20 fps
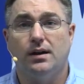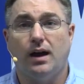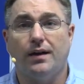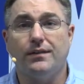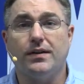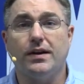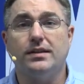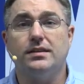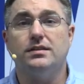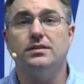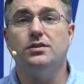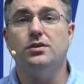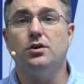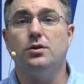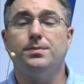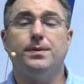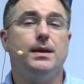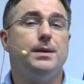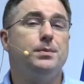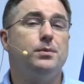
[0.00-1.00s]
I've gotten to
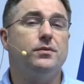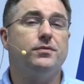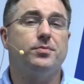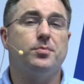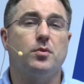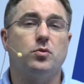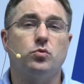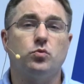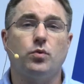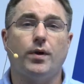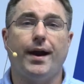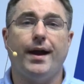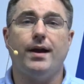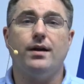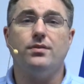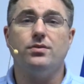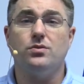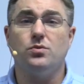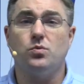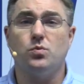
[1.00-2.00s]
know people from
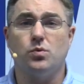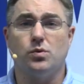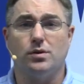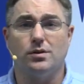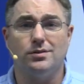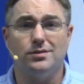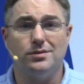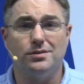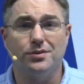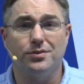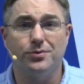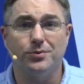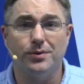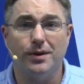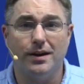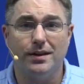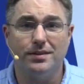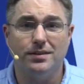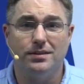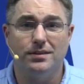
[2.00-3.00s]
around the world
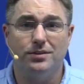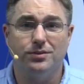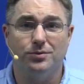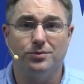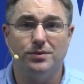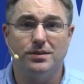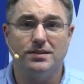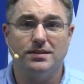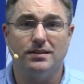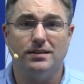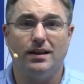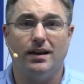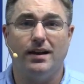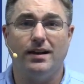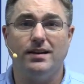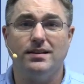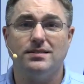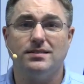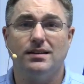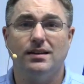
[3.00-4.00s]
through this
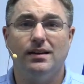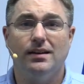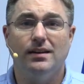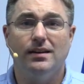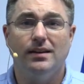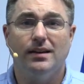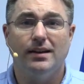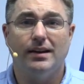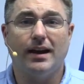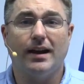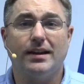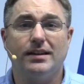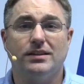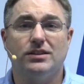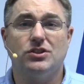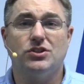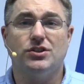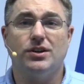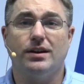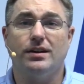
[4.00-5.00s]
alliance, and I get
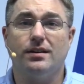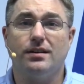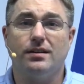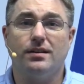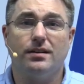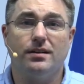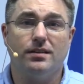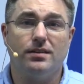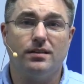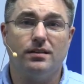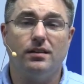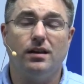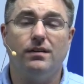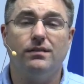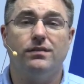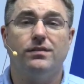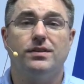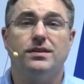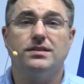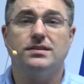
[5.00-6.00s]
to share the
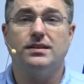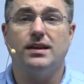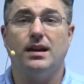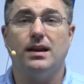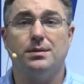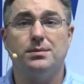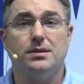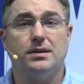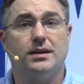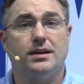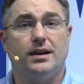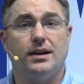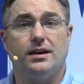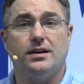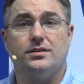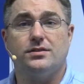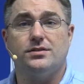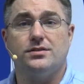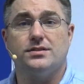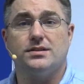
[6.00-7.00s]
love of this game, the
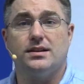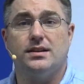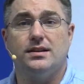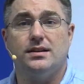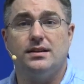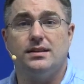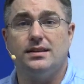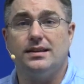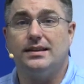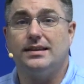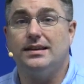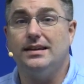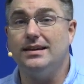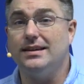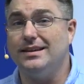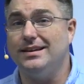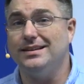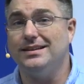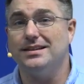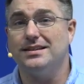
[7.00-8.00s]
characters in it, and the
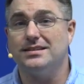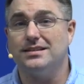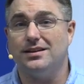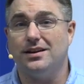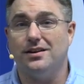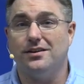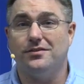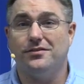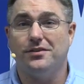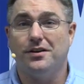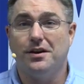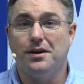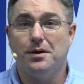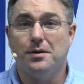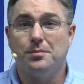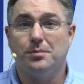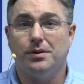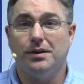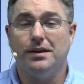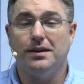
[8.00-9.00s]
geekiness of
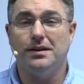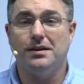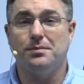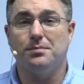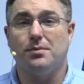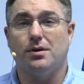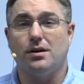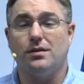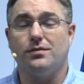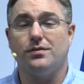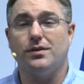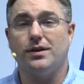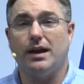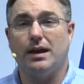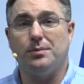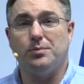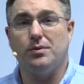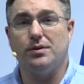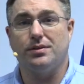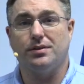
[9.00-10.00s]
playing a Marvel
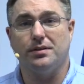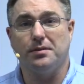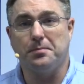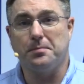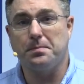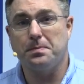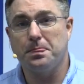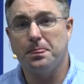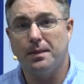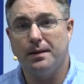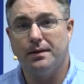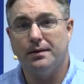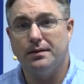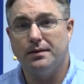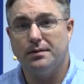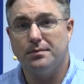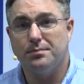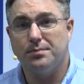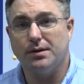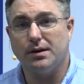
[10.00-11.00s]
game with them,
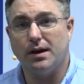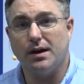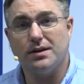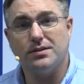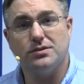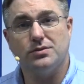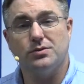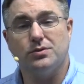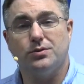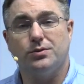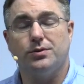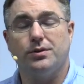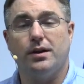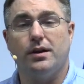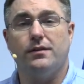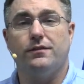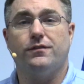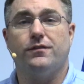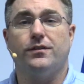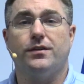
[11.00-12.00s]
but I also
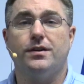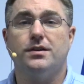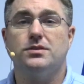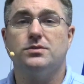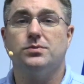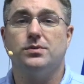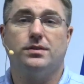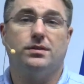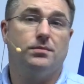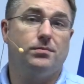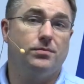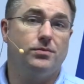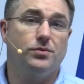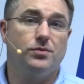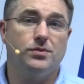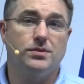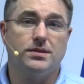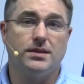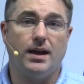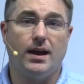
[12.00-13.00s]
create friends with them
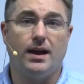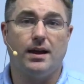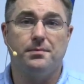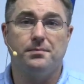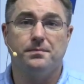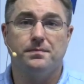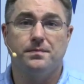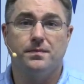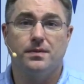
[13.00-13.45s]
through this app.